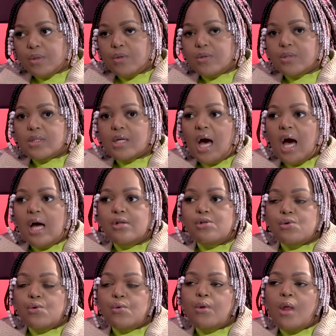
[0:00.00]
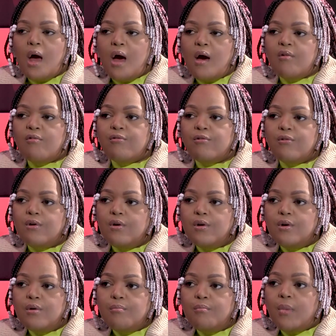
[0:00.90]
because I don't have
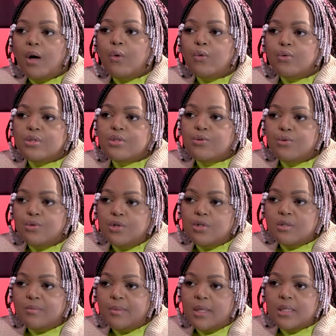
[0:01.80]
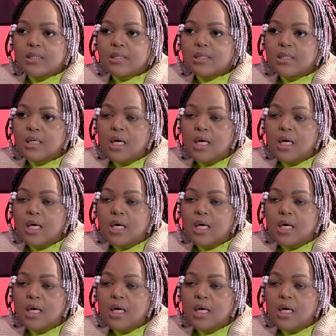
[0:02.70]
my own studio space.